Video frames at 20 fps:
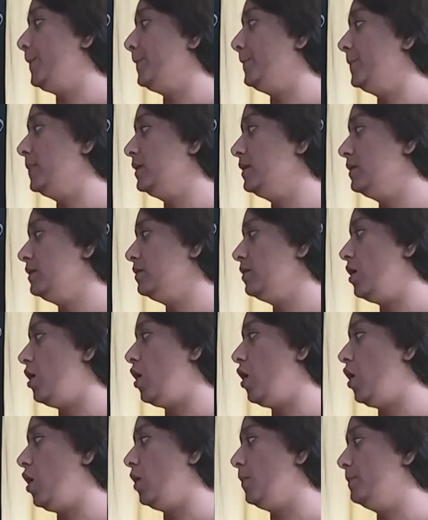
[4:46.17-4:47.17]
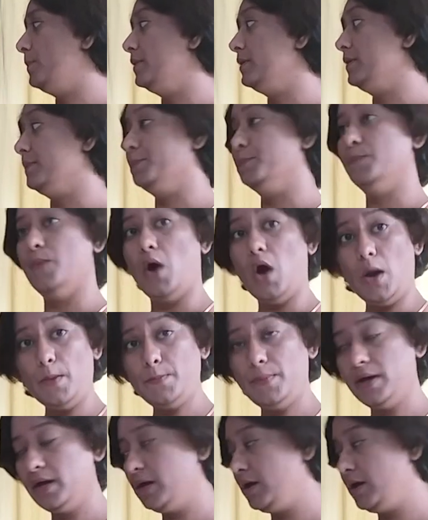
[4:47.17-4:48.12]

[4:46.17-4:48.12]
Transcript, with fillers: B or Bob,